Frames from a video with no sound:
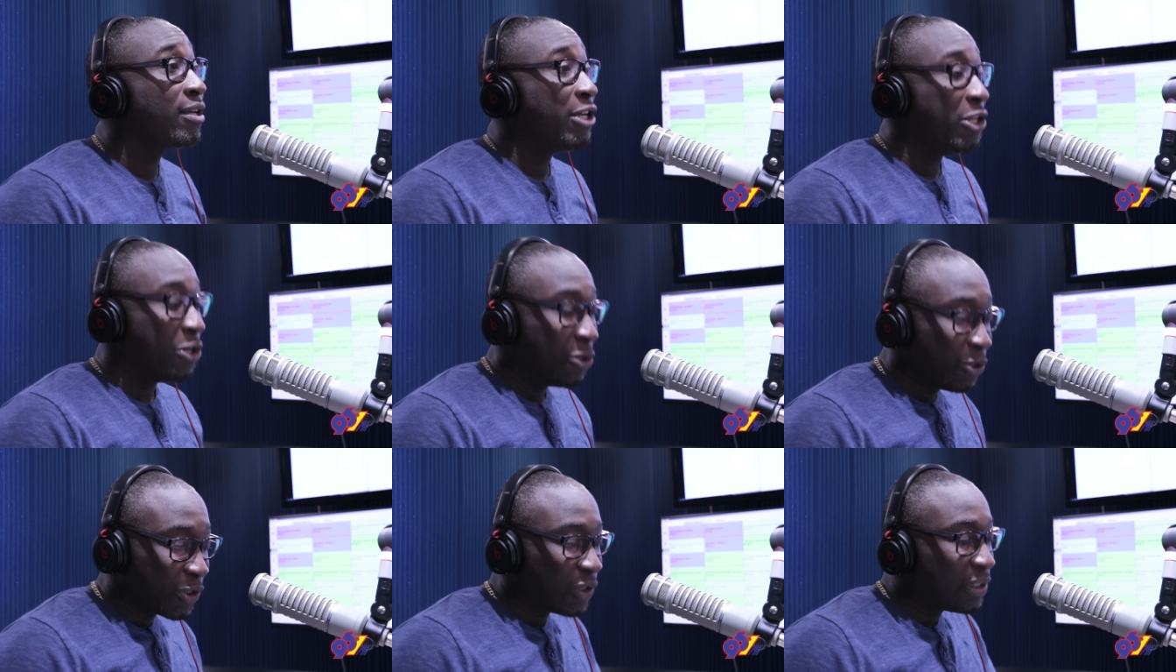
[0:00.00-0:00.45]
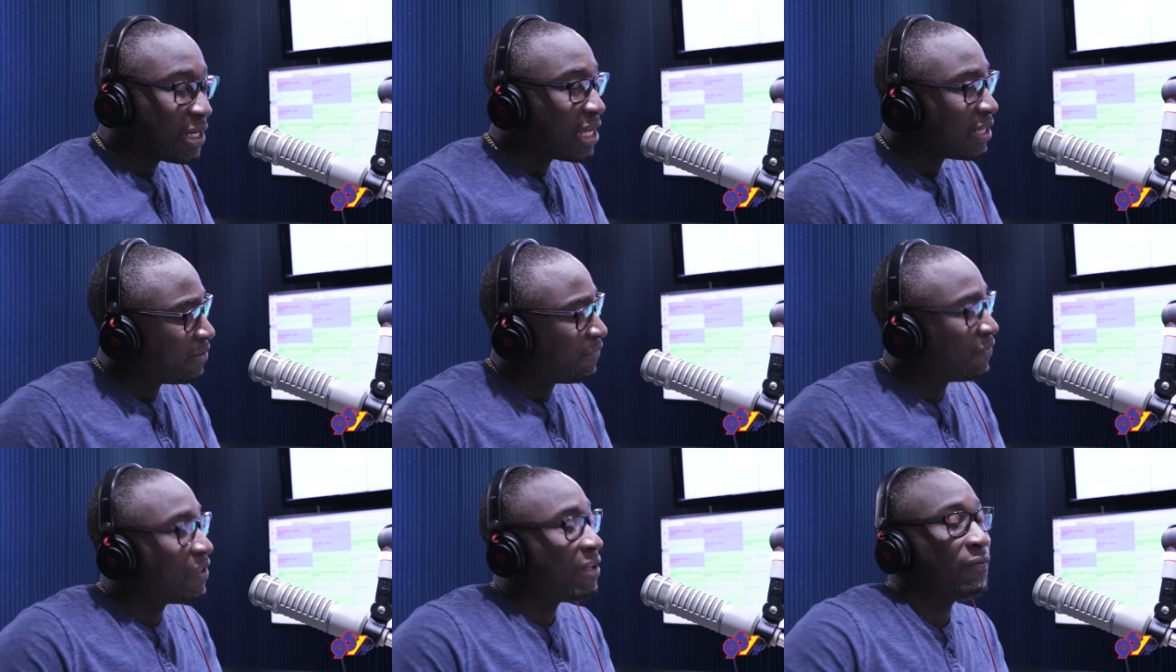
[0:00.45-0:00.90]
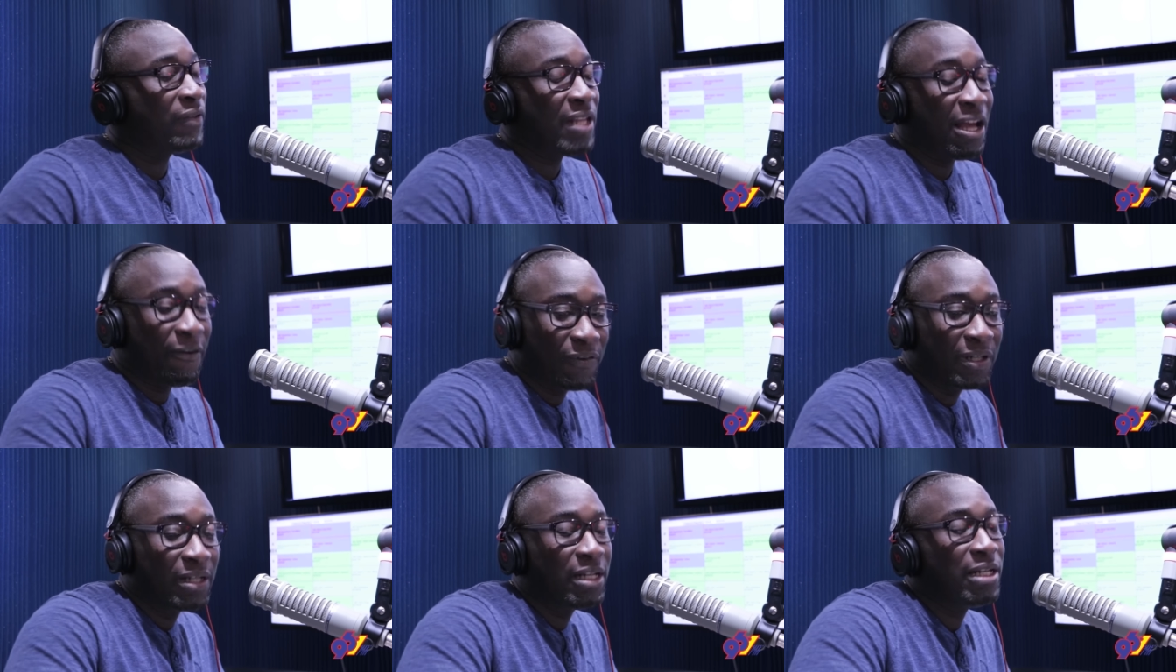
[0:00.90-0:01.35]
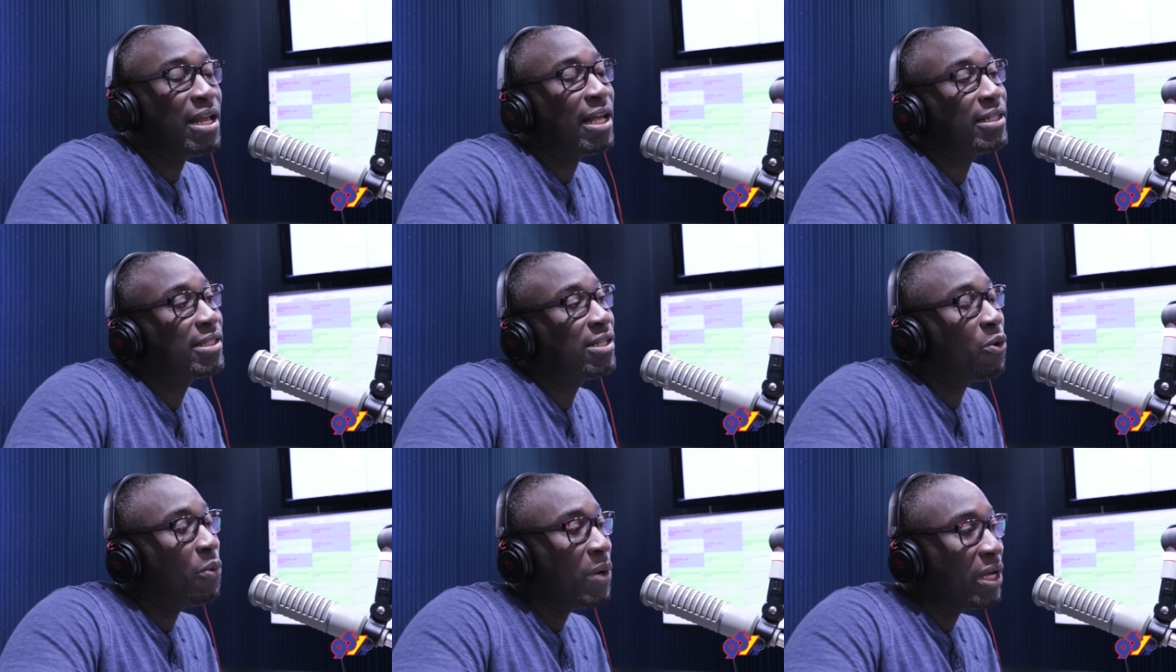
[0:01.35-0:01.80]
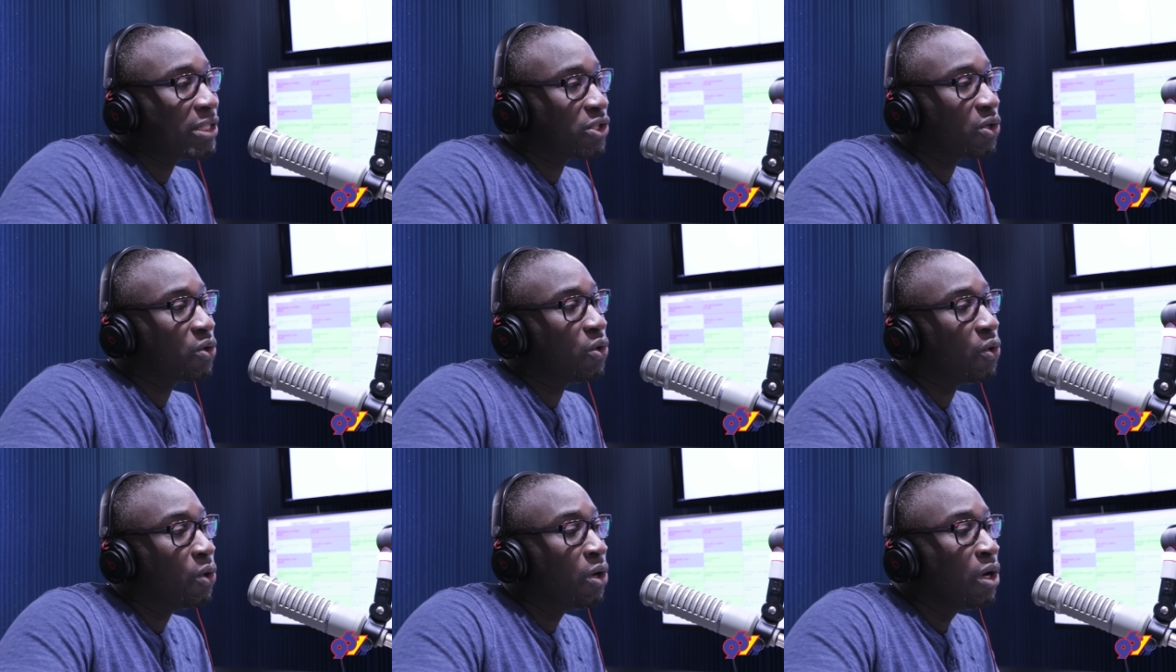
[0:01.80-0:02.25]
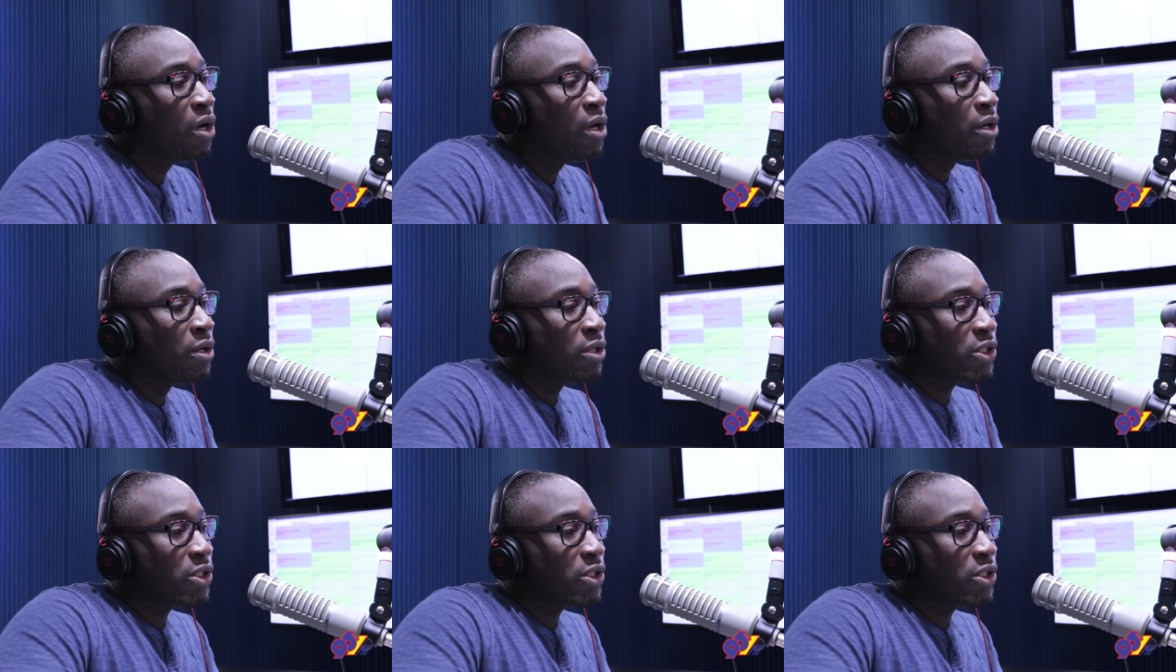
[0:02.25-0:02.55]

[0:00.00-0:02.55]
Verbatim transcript: You know, so that definitely that's a way to go.